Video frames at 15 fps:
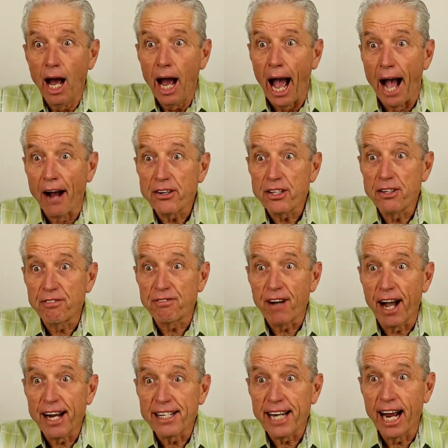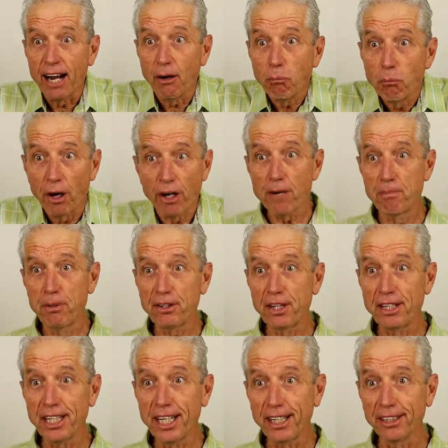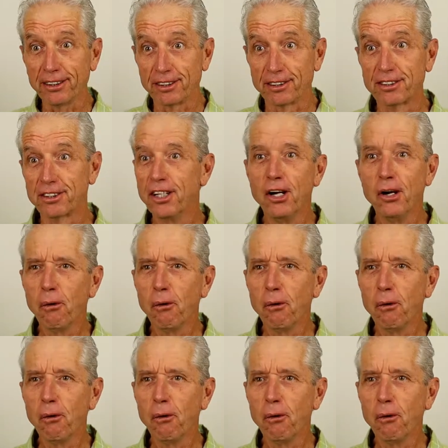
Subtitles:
how do you find out where to put the needles?